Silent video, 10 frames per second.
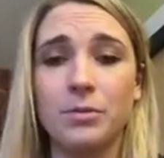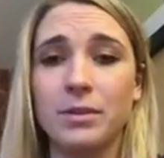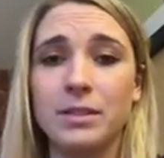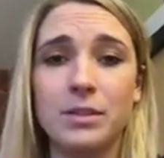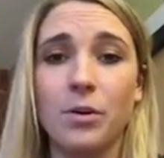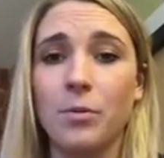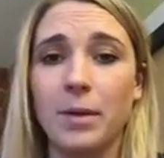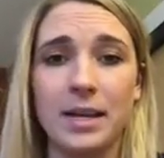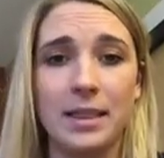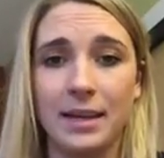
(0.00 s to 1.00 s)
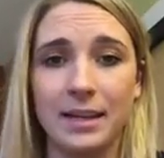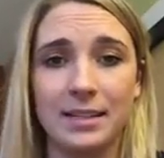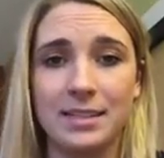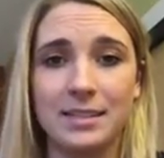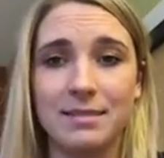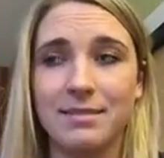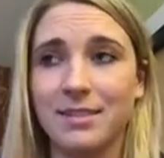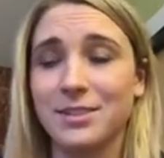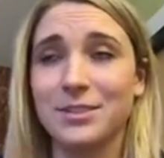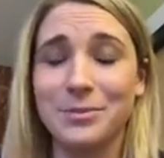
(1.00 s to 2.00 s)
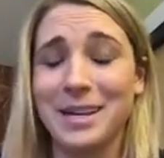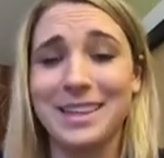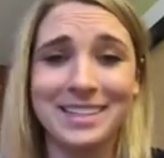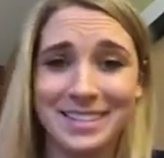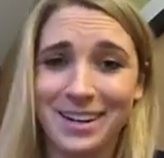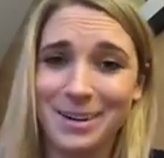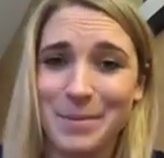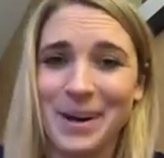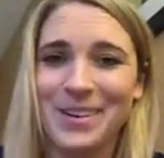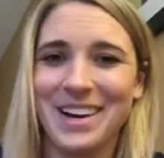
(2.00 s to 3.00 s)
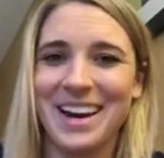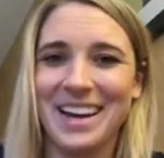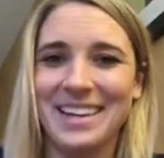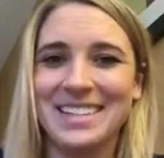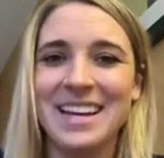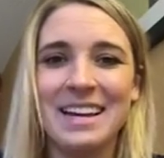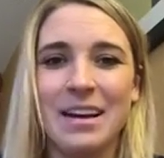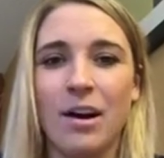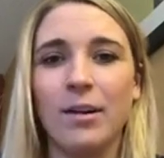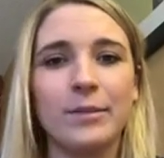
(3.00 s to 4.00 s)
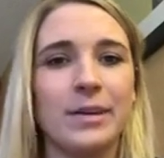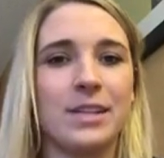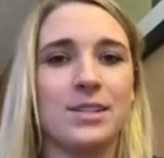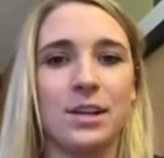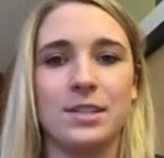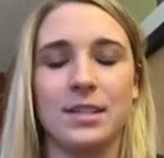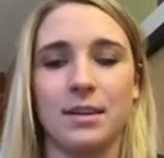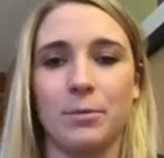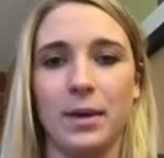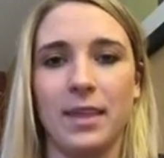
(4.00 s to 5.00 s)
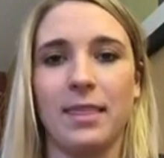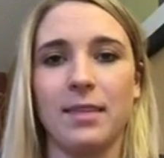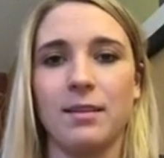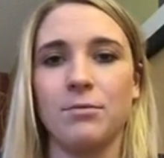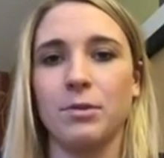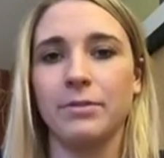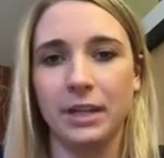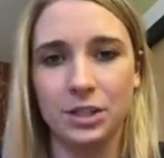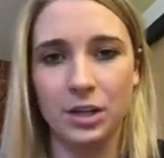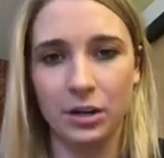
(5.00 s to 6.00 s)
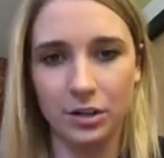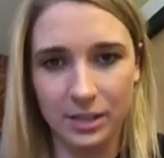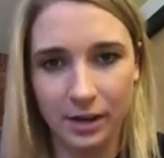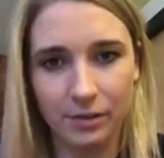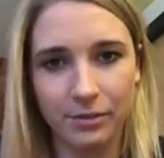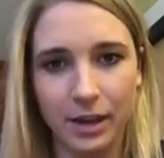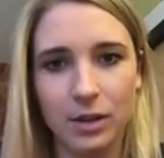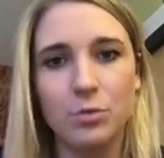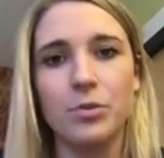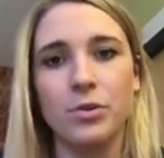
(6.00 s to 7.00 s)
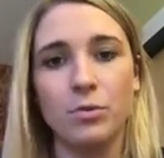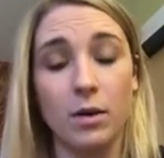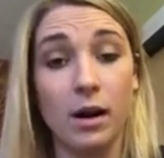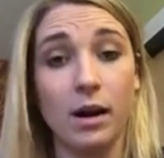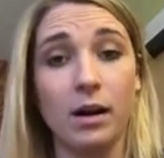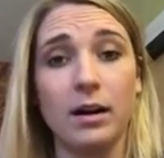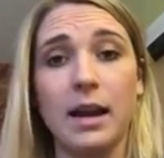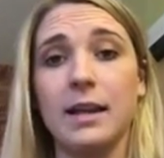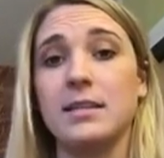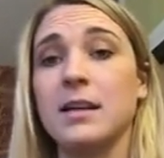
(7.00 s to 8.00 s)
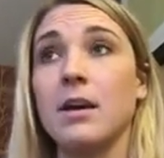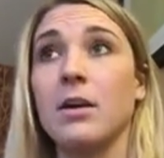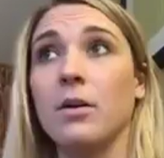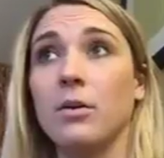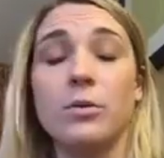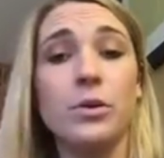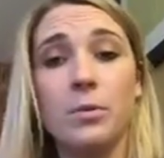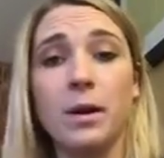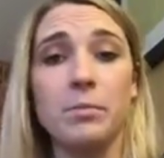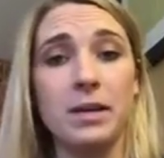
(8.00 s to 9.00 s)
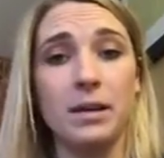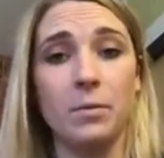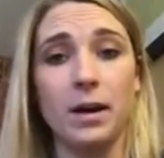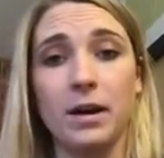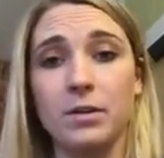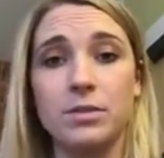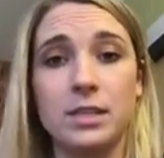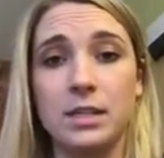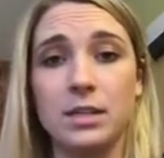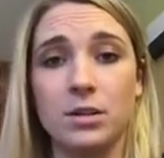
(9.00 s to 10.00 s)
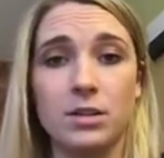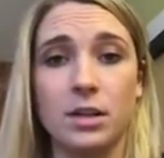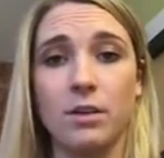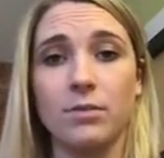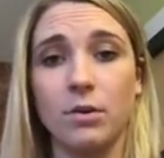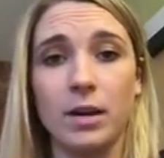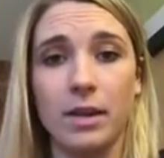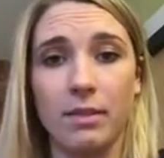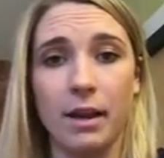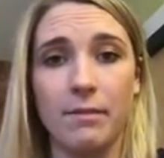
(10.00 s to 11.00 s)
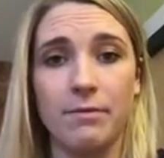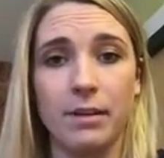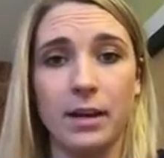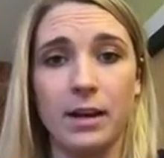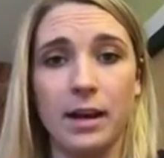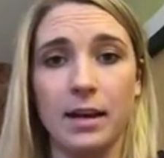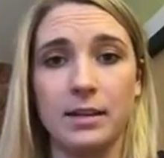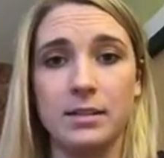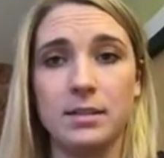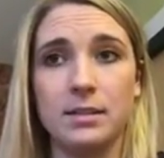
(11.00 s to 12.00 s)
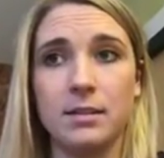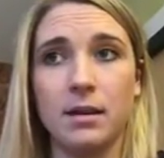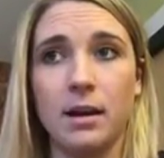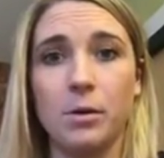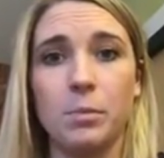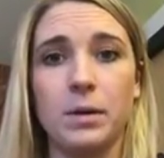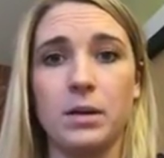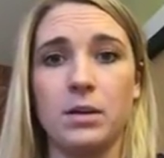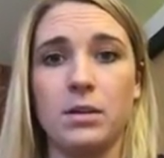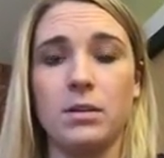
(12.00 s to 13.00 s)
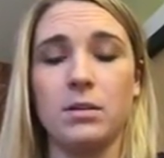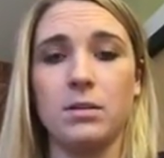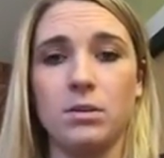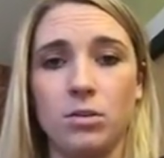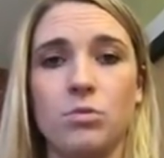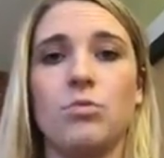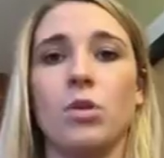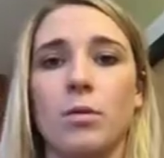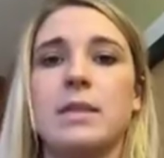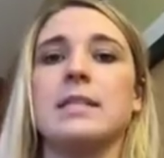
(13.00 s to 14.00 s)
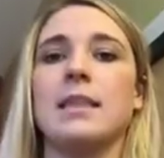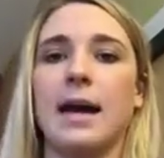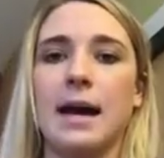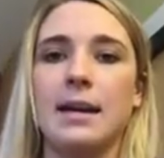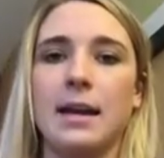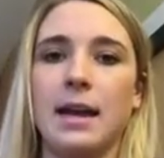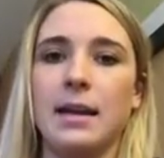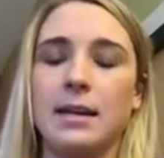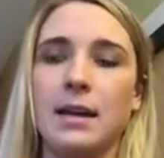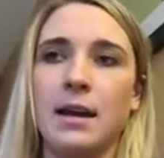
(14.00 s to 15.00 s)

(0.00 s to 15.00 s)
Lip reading: so many things. There's so many things to talk about. And all of that starts with reflection on yourself and who you are and who you want to be, where you see yourself going in life, and helping you grow into that. And,